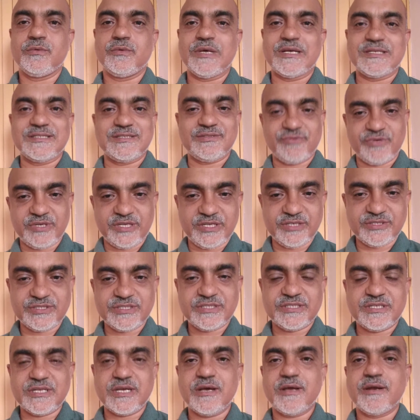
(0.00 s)
as 3
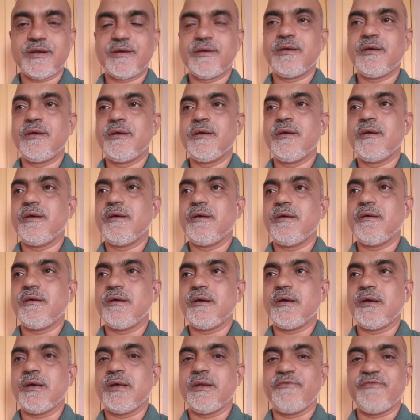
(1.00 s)
star
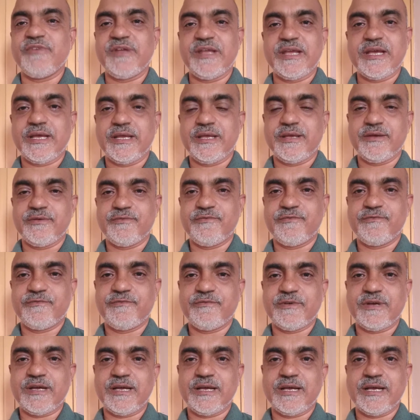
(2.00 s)
and
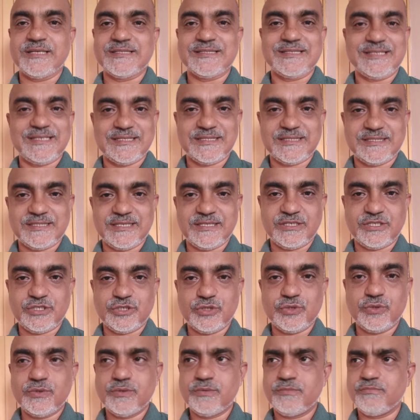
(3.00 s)
VIF as less than
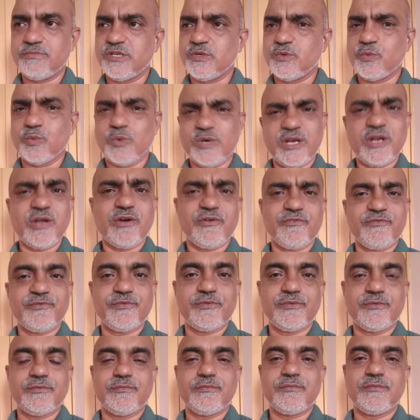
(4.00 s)
2, but one of
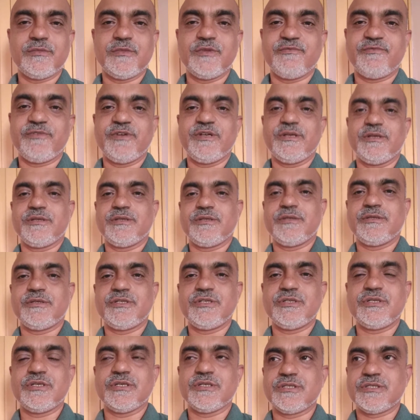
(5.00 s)
the
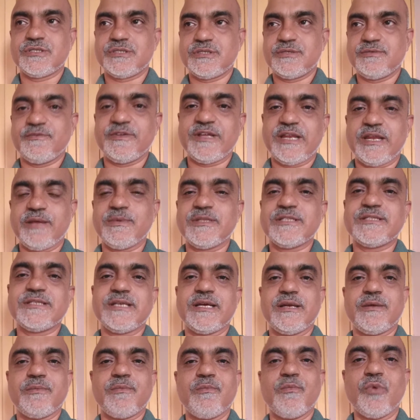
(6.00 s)
features variables
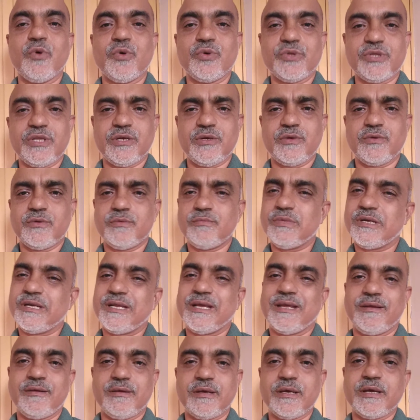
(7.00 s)
had more than 2, but
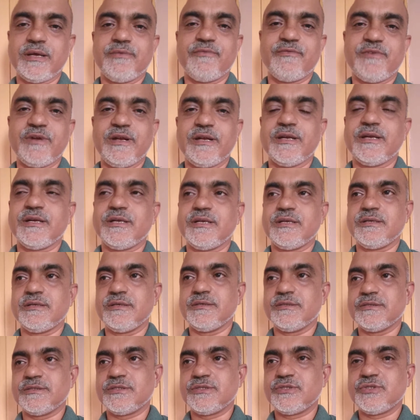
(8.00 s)
I felt it
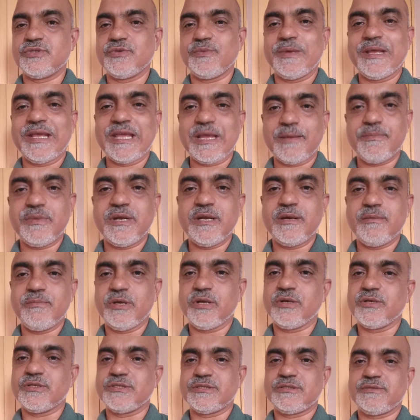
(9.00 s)
is to be kept in
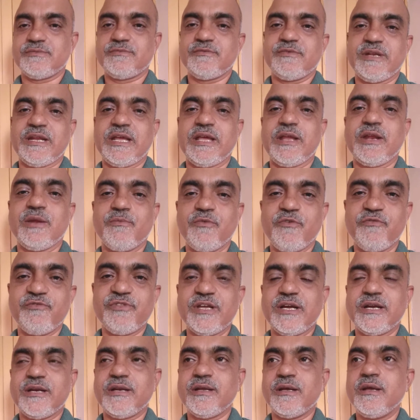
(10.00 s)
because remove
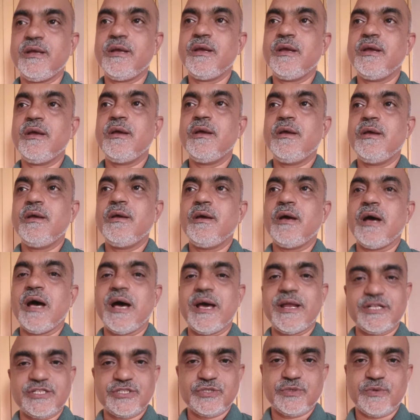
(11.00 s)
that,
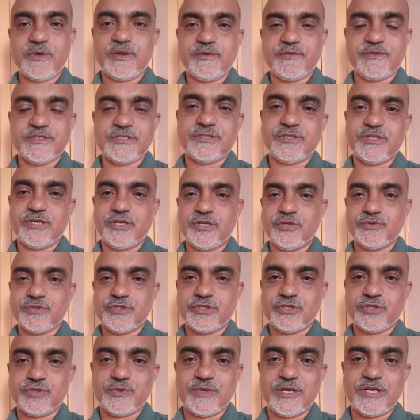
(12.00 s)
R square was
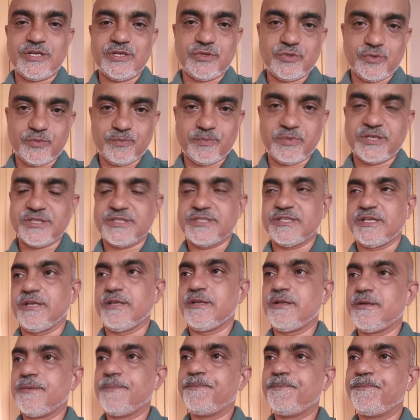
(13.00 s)
reduced into 82%.